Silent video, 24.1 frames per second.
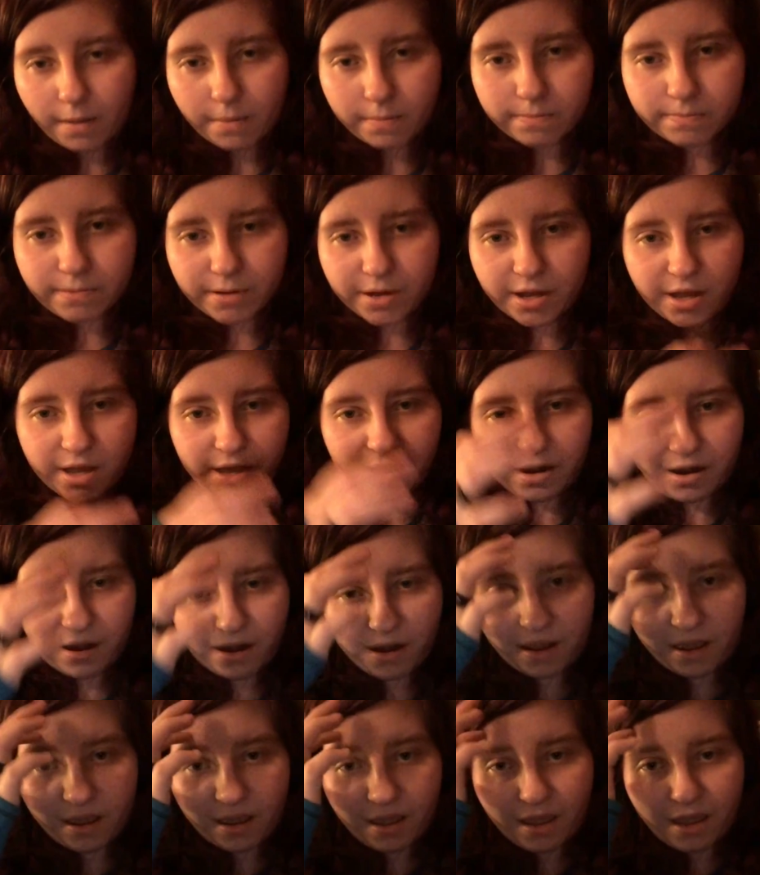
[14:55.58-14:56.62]
But,
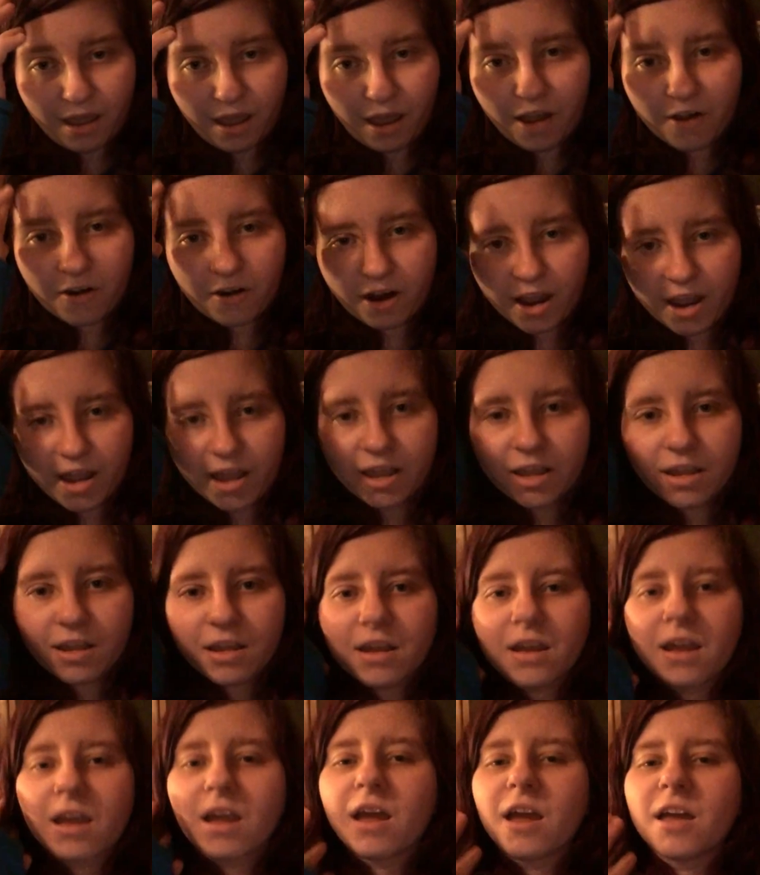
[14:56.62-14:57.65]
okay.
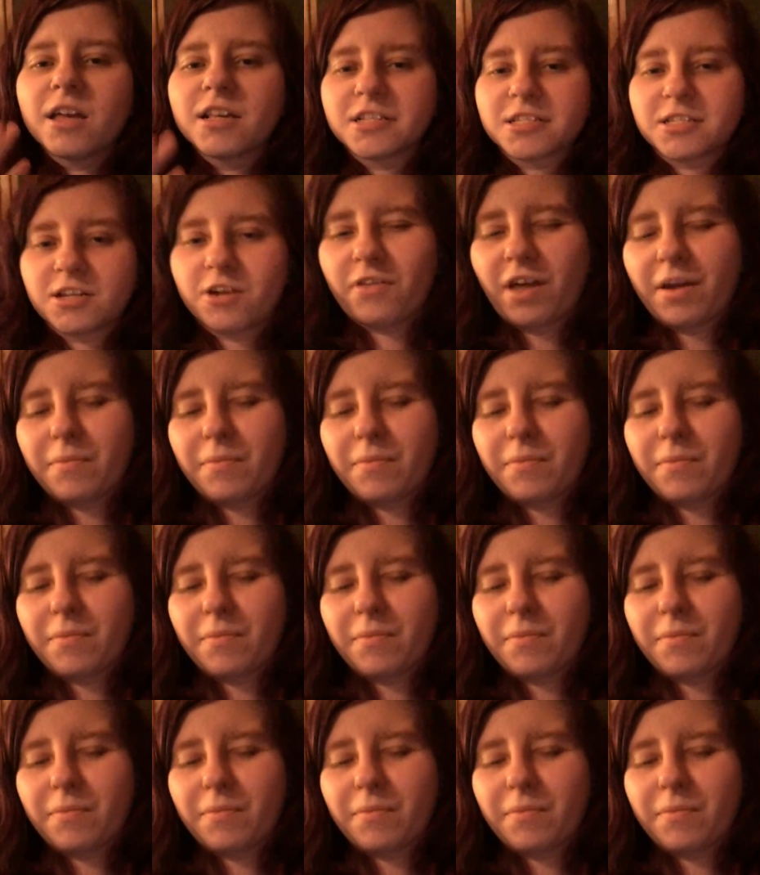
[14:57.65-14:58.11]
So